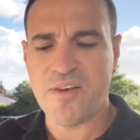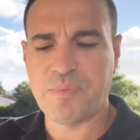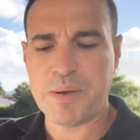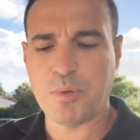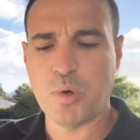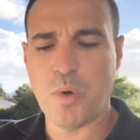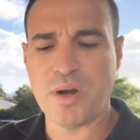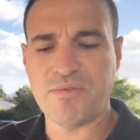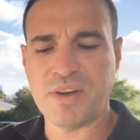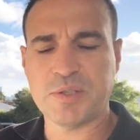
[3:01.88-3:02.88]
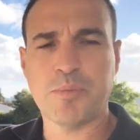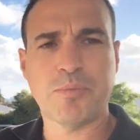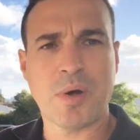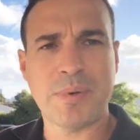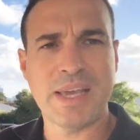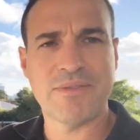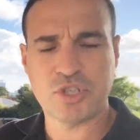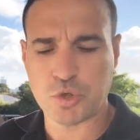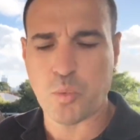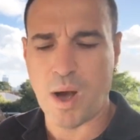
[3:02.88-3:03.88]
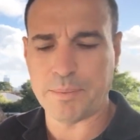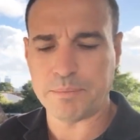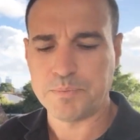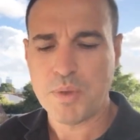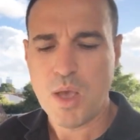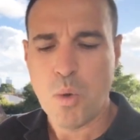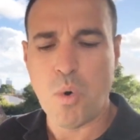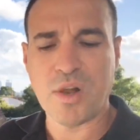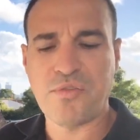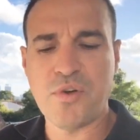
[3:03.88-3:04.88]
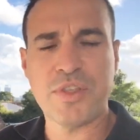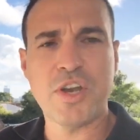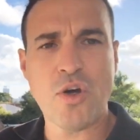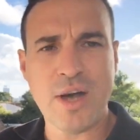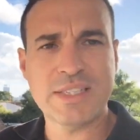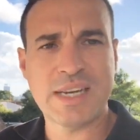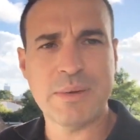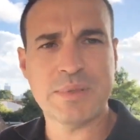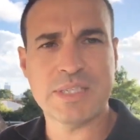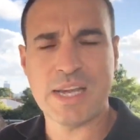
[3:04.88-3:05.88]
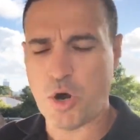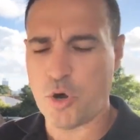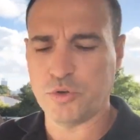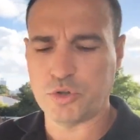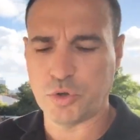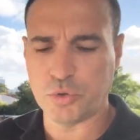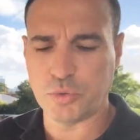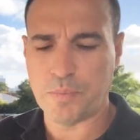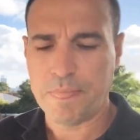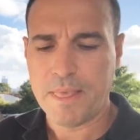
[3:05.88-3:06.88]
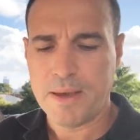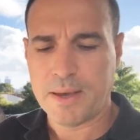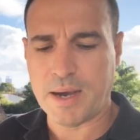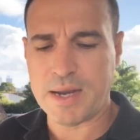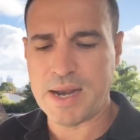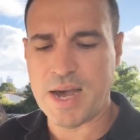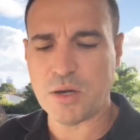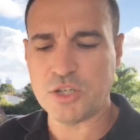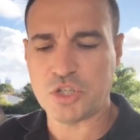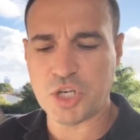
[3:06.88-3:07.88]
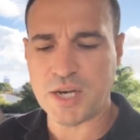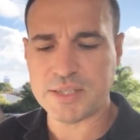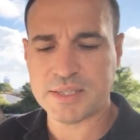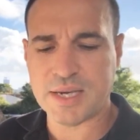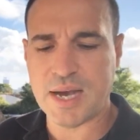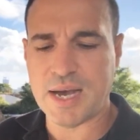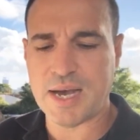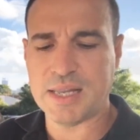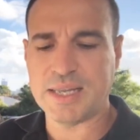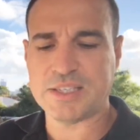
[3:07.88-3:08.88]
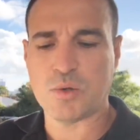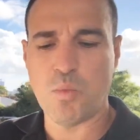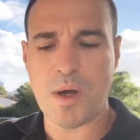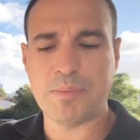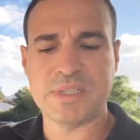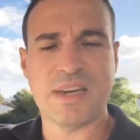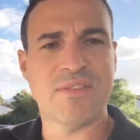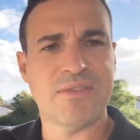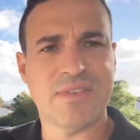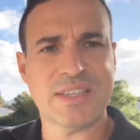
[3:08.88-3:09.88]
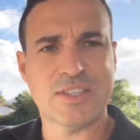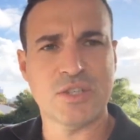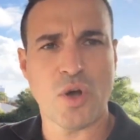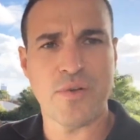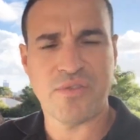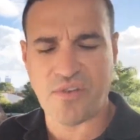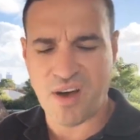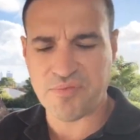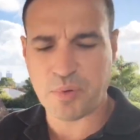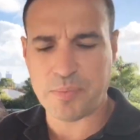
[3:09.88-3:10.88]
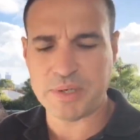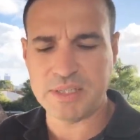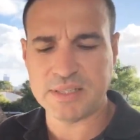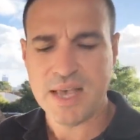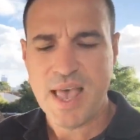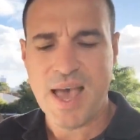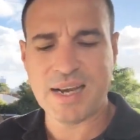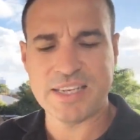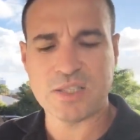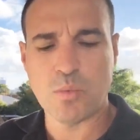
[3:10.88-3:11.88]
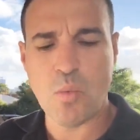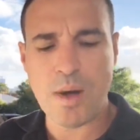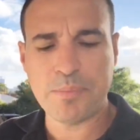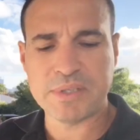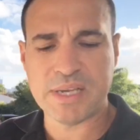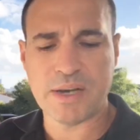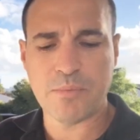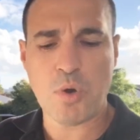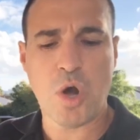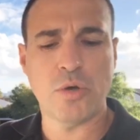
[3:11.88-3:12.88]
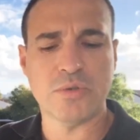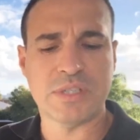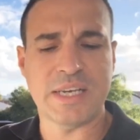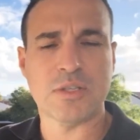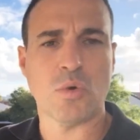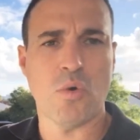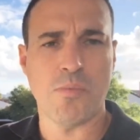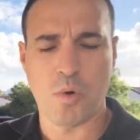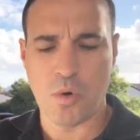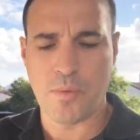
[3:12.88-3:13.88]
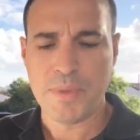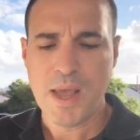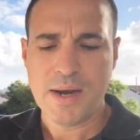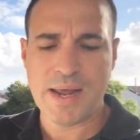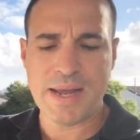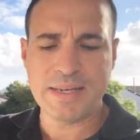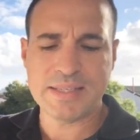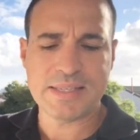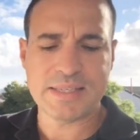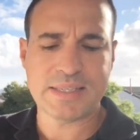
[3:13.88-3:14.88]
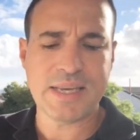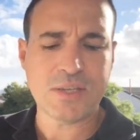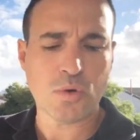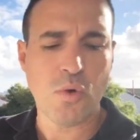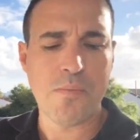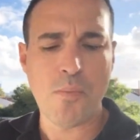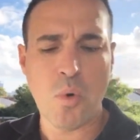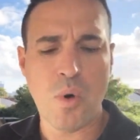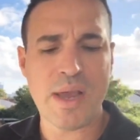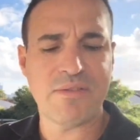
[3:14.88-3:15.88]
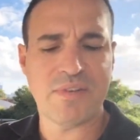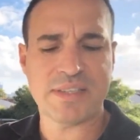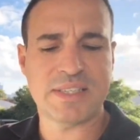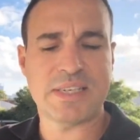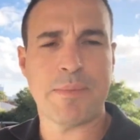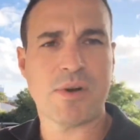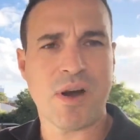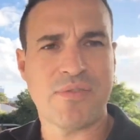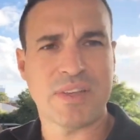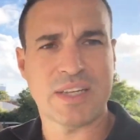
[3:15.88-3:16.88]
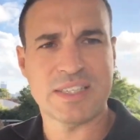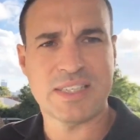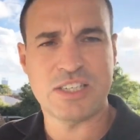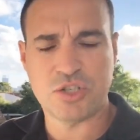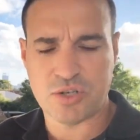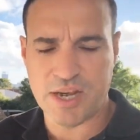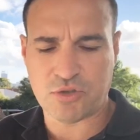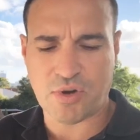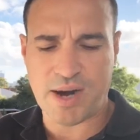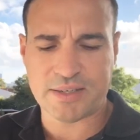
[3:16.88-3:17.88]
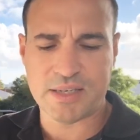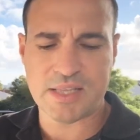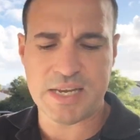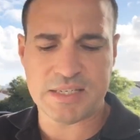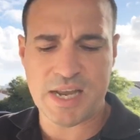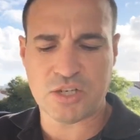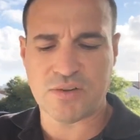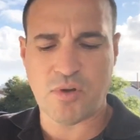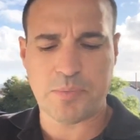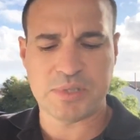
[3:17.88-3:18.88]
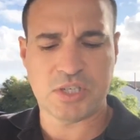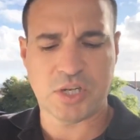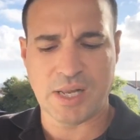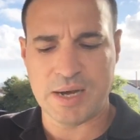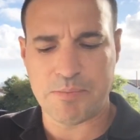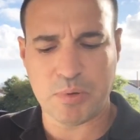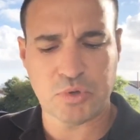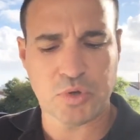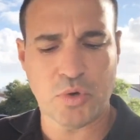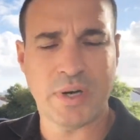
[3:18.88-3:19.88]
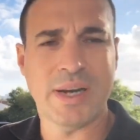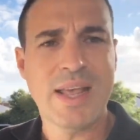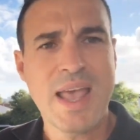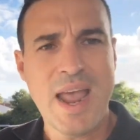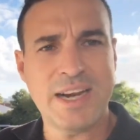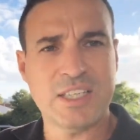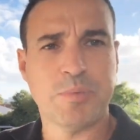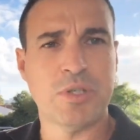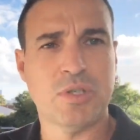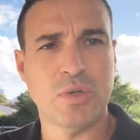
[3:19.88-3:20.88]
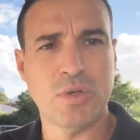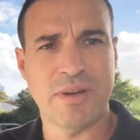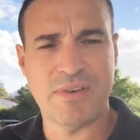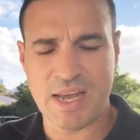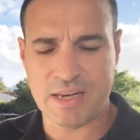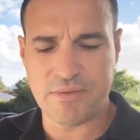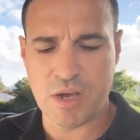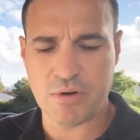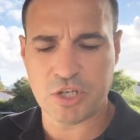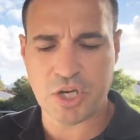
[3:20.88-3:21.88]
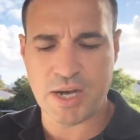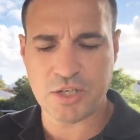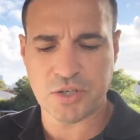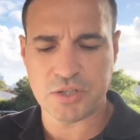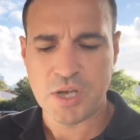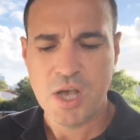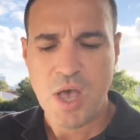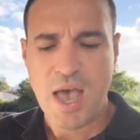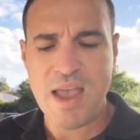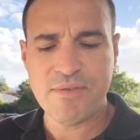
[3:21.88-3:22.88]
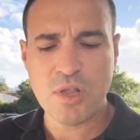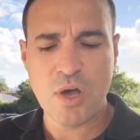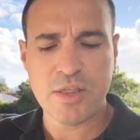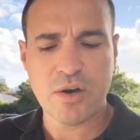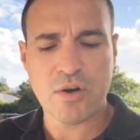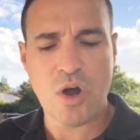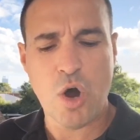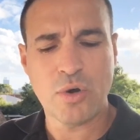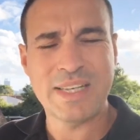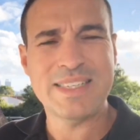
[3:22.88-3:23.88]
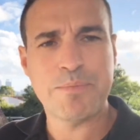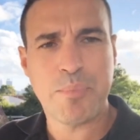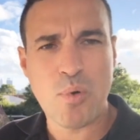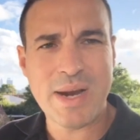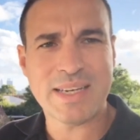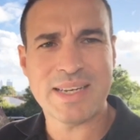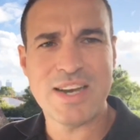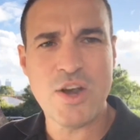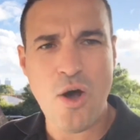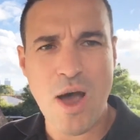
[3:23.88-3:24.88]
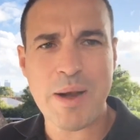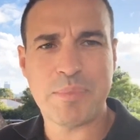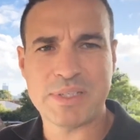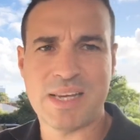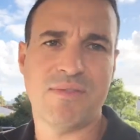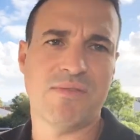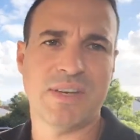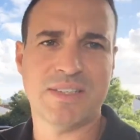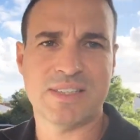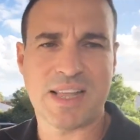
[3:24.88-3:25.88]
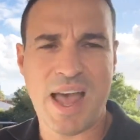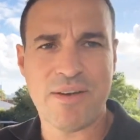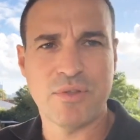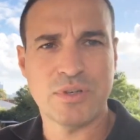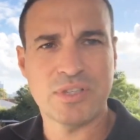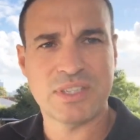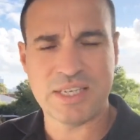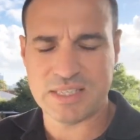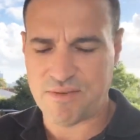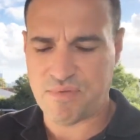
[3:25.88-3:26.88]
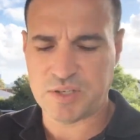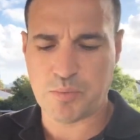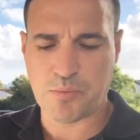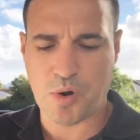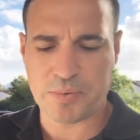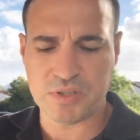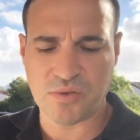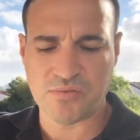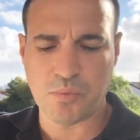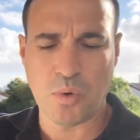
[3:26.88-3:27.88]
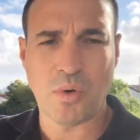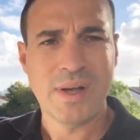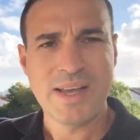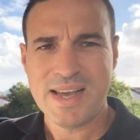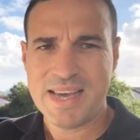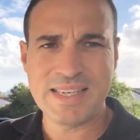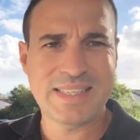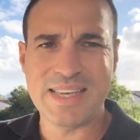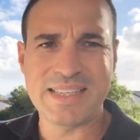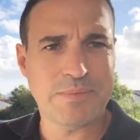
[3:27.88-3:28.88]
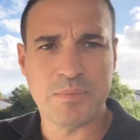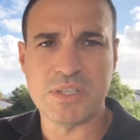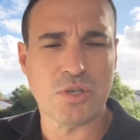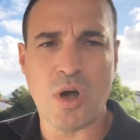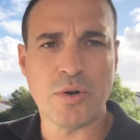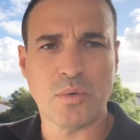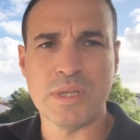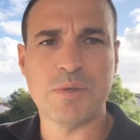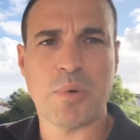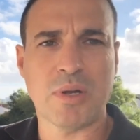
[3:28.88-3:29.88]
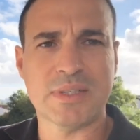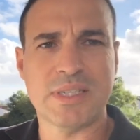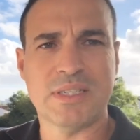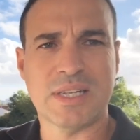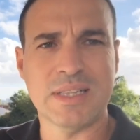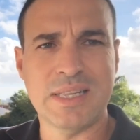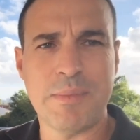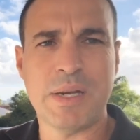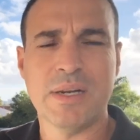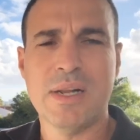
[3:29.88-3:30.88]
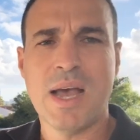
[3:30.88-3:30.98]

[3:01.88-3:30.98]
of people who own investment property have just one, while a further 19% own two. Okay, now just less than 1% of investors own five properties and less than 1% own six or more. Now it is this six or more investor demographic that has attracted the attention of opposition leader Bill Shorten in his pursuit of negative gearing changes. Even though there are only 0.9% of investors that have those six investment properties or more, he's designed all these policies to limit,